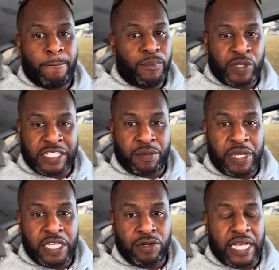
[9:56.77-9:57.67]
Doesn't
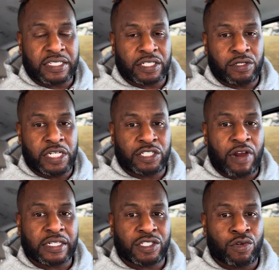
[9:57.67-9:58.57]
mean you're not sexually
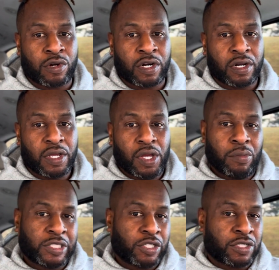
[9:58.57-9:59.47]
attracted to her,
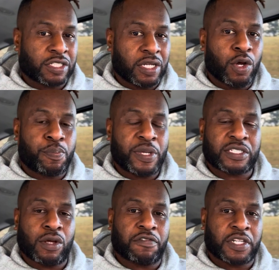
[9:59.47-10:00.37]
but you're just a little pissed
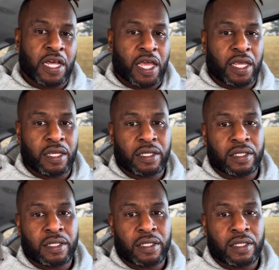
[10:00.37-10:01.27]
off tonight.
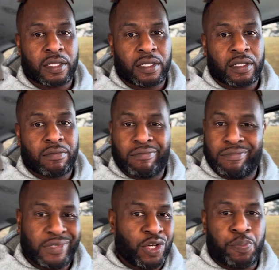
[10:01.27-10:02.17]

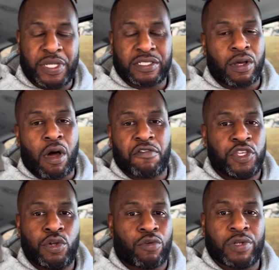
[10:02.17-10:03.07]
A little pissed off, and
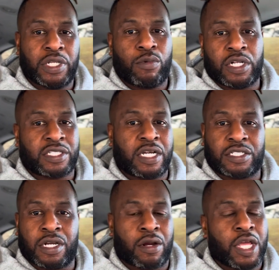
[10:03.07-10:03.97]
you don't really want to touch
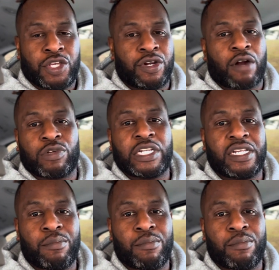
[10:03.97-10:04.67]
her. You're not really in the